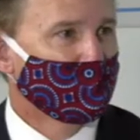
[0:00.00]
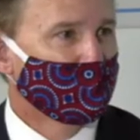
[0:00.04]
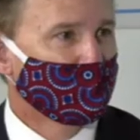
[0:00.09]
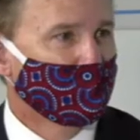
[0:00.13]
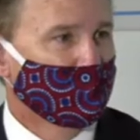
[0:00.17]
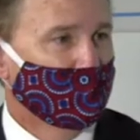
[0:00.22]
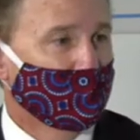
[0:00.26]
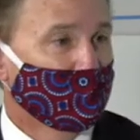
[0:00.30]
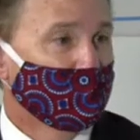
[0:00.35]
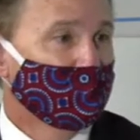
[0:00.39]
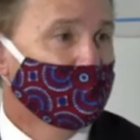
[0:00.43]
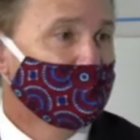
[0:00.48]

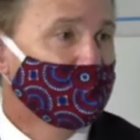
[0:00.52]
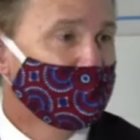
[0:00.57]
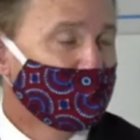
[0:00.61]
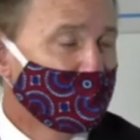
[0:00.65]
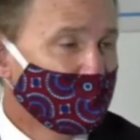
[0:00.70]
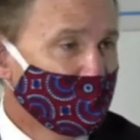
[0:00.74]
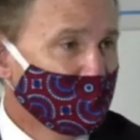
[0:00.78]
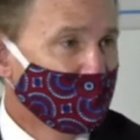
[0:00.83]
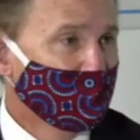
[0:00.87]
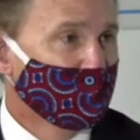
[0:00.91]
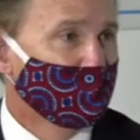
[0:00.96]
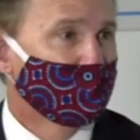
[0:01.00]
requirement and the
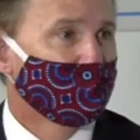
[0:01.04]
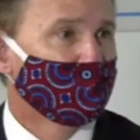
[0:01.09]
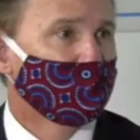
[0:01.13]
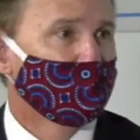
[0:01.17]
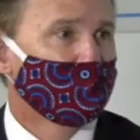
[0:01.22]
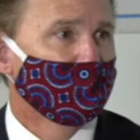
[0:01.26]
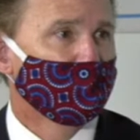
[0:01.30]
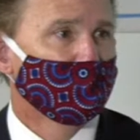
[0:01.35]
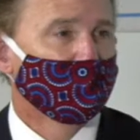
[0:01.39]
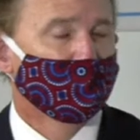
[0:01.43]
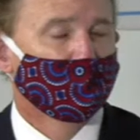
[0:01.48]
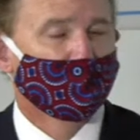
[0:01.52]
need
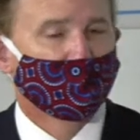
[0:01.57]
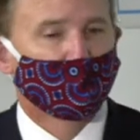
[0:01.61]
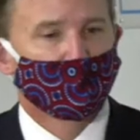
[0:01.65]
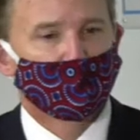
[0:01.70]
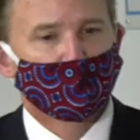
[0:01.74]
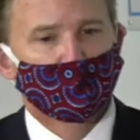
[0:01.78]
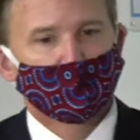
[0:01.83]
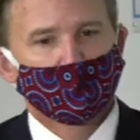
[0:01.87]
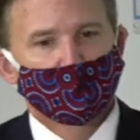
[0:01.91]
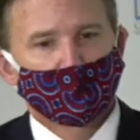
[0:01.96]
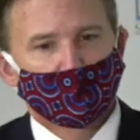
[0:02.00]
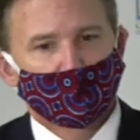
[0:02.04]
to, uh,
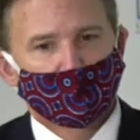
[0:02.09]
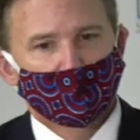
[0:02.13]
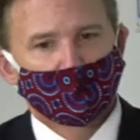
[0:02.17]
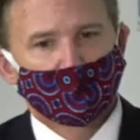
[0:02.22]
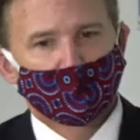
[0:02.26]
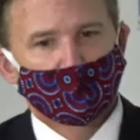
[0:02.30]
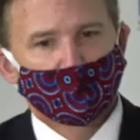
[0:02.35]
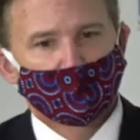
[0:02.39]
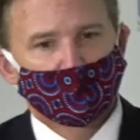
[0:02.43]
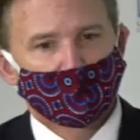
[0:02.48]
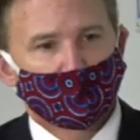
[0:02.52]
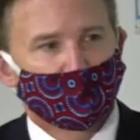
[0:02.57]
to have
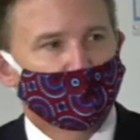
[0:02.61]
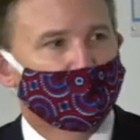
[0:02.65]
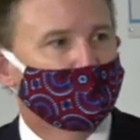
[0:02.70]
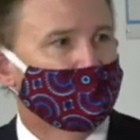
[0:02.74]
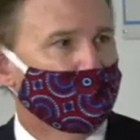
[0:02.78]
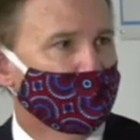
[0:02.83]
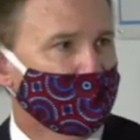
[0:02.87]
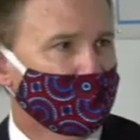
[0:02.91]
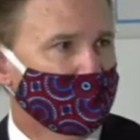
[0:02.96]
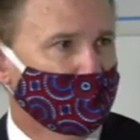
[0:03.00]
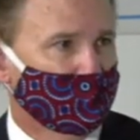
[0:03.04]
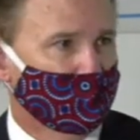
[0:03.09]
a
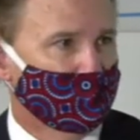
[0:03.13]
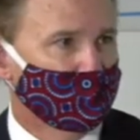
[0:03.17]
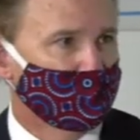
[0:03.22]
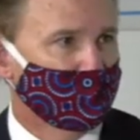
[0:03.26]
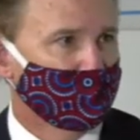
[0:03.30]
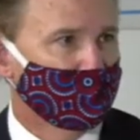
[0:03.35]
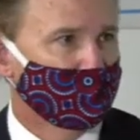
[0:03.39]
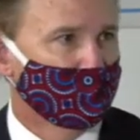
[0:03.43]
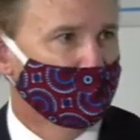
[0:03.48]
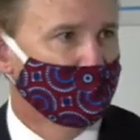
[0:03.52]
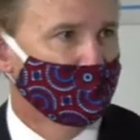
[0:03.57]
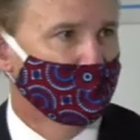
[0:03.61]
transparent
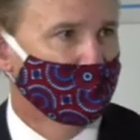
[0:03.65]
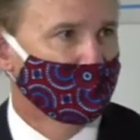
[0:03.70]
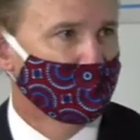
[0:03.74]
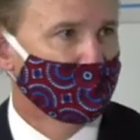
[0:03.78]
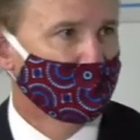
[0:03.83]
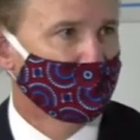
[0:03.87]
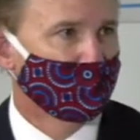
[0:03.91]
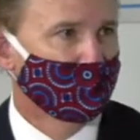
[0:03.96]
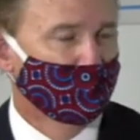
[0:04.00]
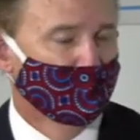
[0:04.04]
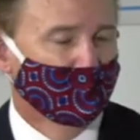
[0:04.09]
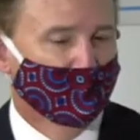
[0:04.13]
process to do
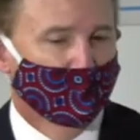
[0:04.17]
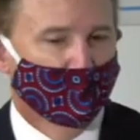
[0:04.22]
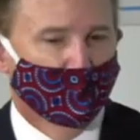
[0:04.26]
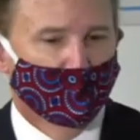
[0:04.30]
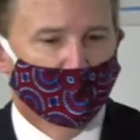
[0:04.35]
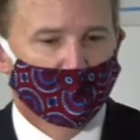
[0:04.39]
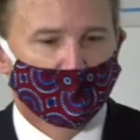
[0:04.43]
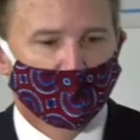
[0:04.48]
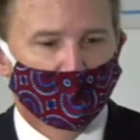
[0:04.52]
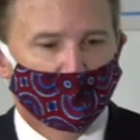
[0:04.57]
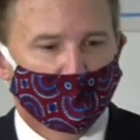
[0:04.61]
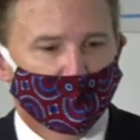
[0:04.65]
so.
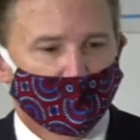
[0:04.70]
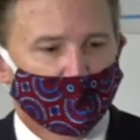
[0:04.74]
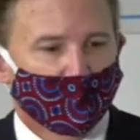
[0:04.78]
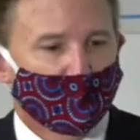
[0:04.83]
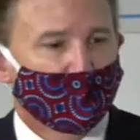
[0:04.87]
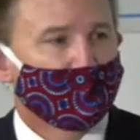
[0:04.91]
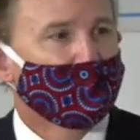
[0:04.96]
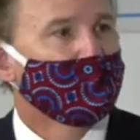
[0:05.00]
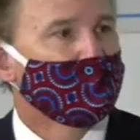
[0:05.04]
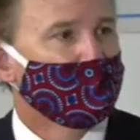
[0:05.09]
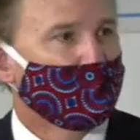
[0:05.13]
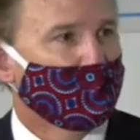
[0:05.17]
And, and
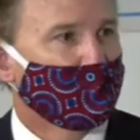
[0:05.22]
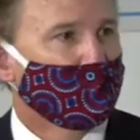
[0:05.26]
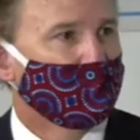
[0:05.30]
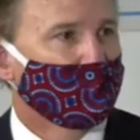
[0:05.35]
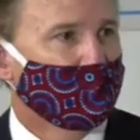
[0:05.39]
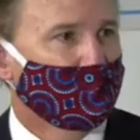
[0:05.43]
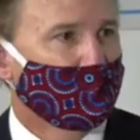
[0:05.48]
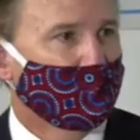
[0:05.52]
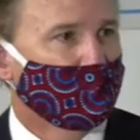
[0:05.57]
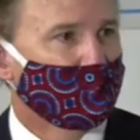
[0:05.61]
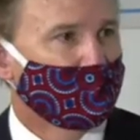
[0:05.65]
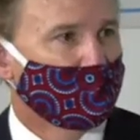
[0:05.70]
that is where it
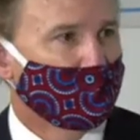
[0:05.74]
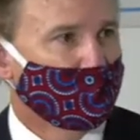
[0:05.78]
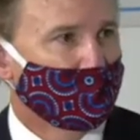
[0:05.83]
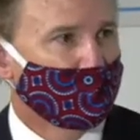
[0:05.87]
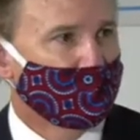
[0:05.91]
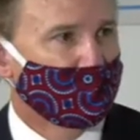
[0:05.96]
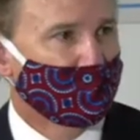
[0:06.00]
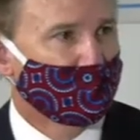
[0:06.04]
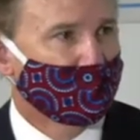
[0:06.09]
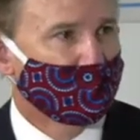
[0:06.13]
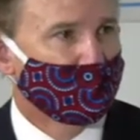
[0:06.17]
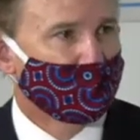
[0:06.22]
becomes more
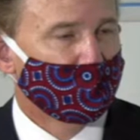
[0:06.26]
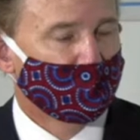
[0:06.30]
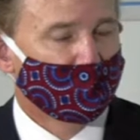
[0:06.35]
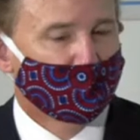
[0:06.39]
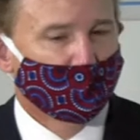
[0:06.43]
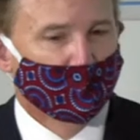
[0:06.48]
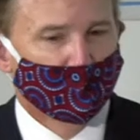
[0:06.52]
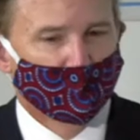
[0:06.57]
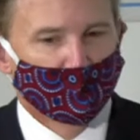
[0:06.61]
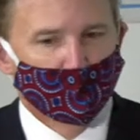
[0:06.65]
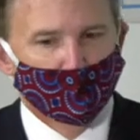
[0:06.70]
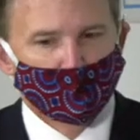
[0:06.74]
challenging.
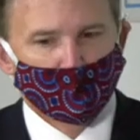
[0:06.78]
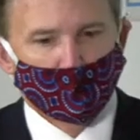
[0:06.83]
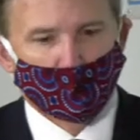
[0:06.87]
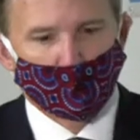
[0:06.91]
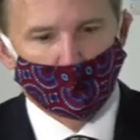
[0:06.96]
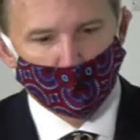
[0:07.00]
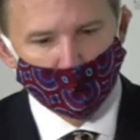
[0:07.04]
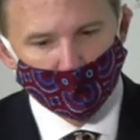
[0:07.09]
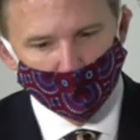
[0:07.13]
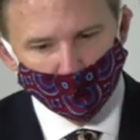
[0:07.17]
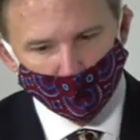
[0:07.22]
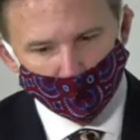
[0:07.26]
But
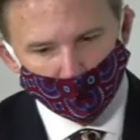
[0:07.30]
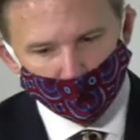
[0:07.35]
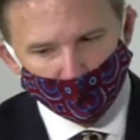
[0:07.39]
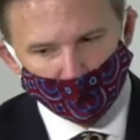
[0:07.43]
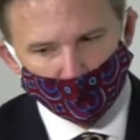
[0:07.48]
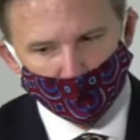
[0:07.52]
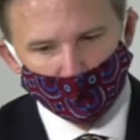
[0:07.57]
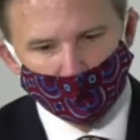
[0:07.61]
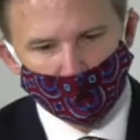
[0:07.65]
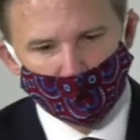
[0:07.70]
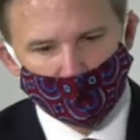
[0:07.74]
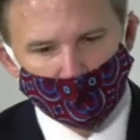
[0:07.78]
we do
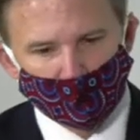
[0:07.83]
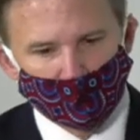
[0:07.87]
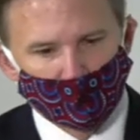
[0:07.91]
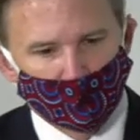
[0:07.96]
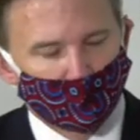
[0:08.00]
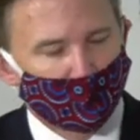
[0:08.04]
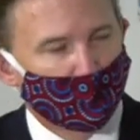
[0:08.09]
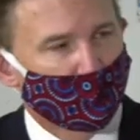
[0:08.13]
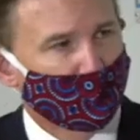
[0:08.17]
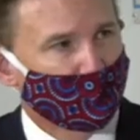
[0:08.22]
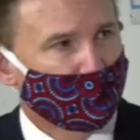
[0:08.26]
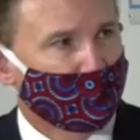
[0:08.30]
continue to
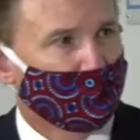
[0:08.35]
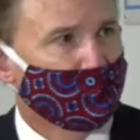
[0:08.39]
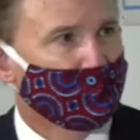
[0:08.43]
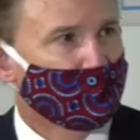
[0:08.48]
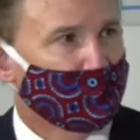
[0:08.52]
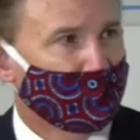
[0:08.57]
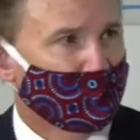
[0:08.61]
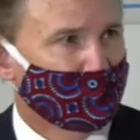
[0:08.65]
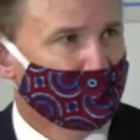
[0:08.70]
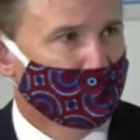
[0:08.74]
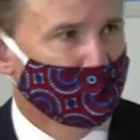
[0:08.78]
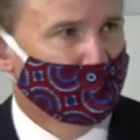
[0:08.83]
support those
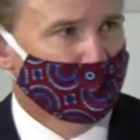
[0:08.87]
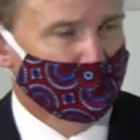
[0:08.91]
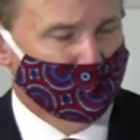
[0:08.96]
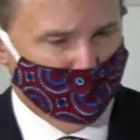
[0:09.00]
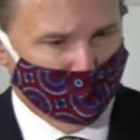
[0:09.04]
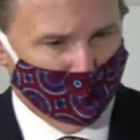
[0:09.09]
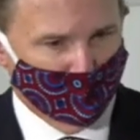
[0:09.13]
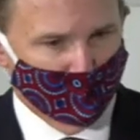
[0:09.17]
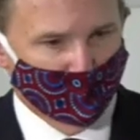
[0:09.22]
efforts.